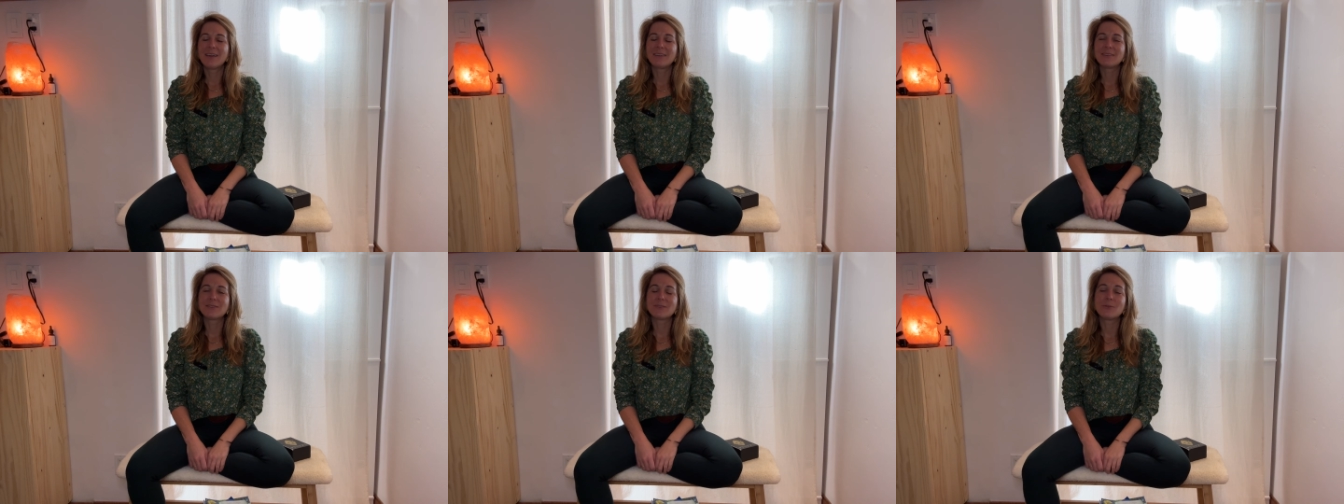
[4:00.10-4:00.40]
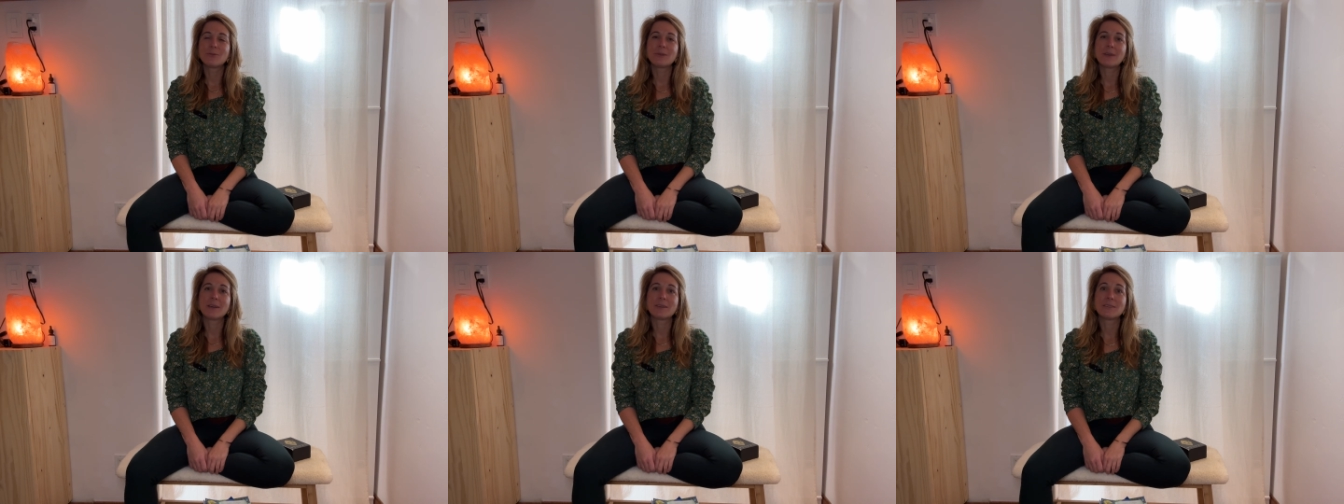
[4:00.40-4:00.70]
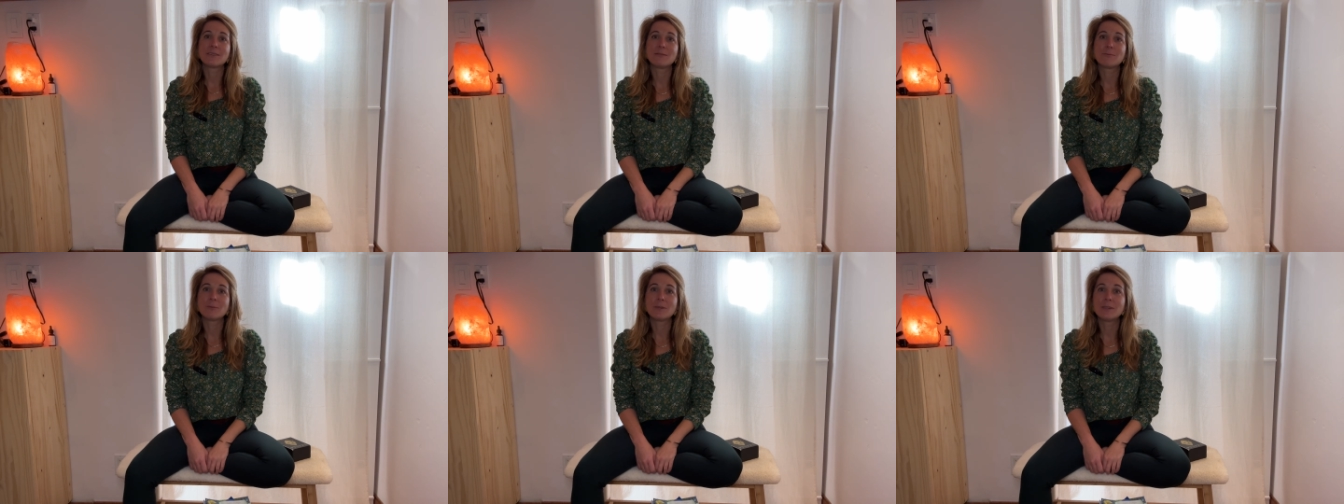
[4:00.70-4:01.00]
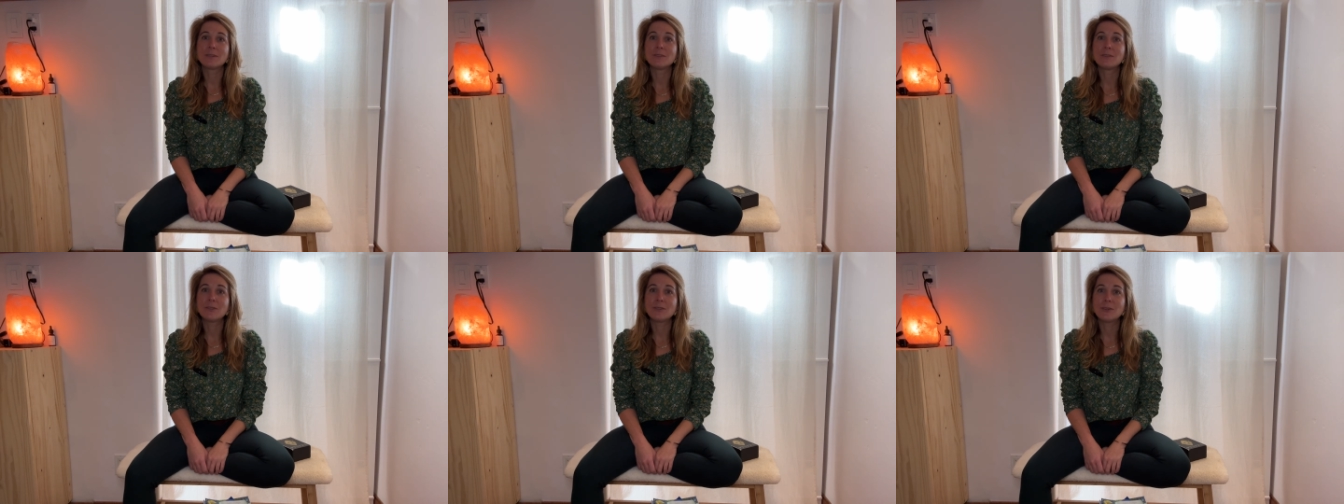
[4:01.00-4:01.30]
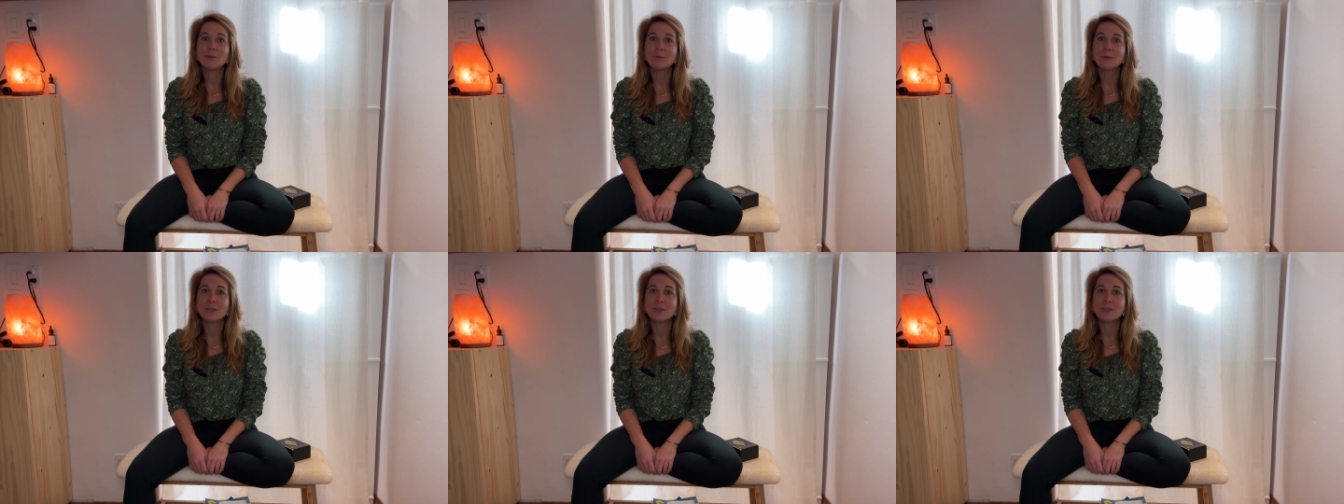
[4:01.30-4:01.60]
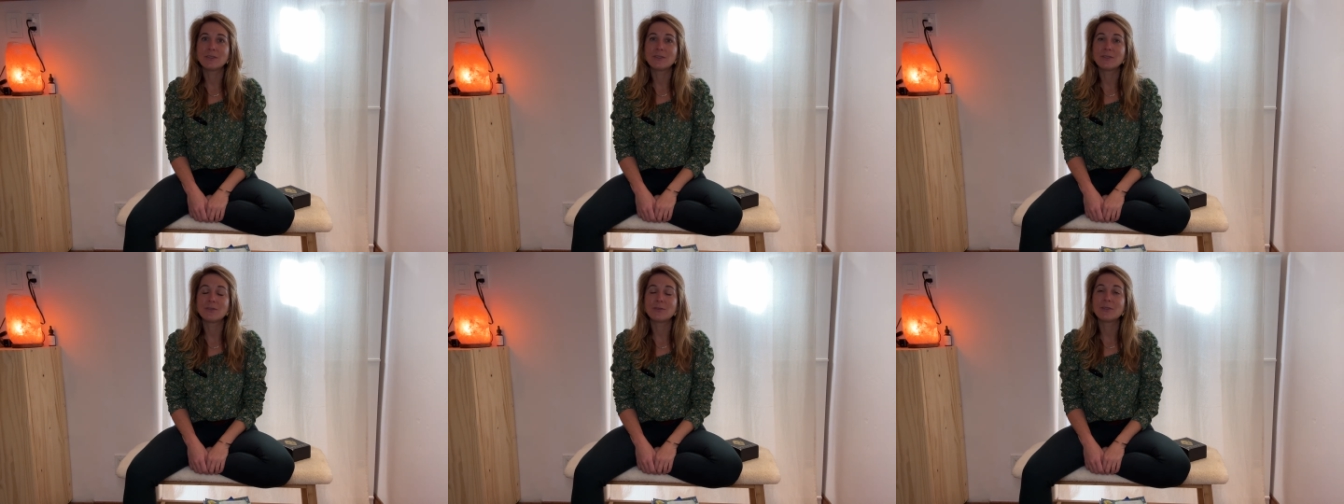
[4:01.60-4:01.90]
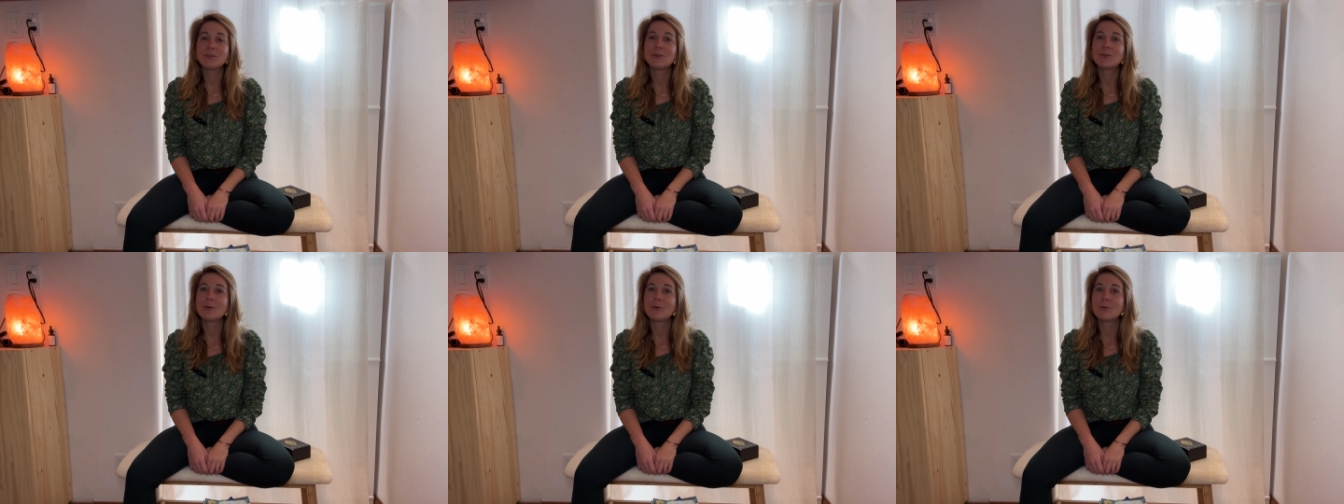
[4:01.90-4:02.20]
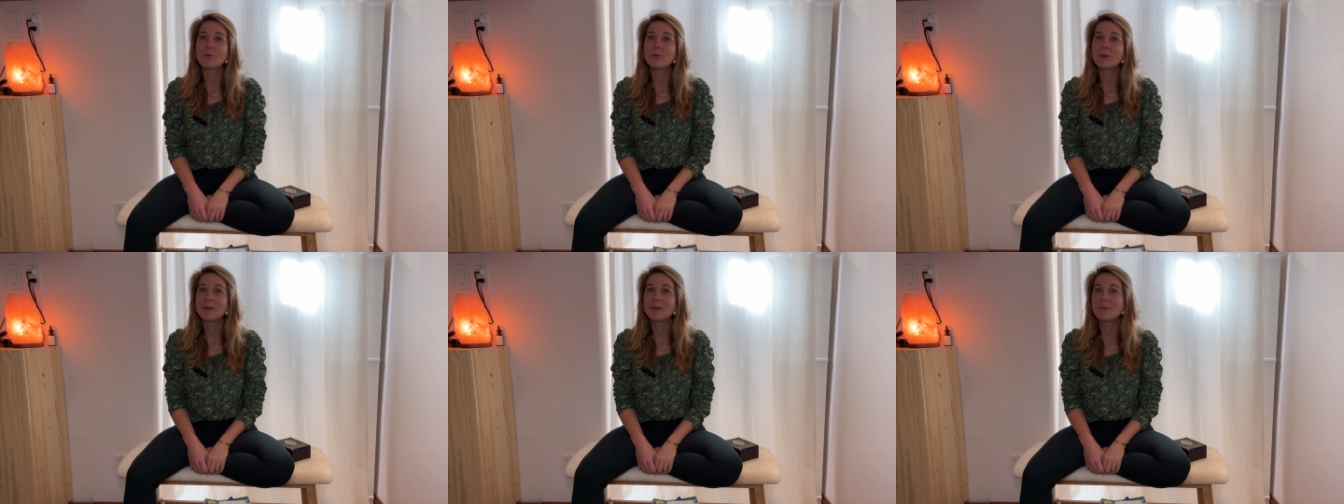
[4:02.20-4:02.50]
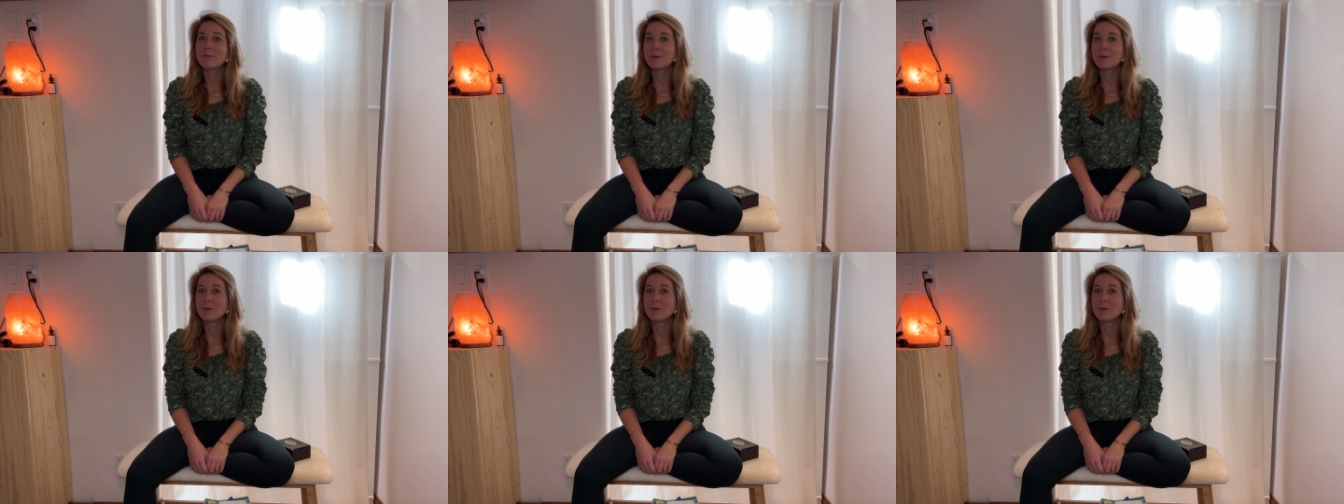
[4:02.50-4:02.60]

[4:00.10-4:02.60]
So yes, we as humans, we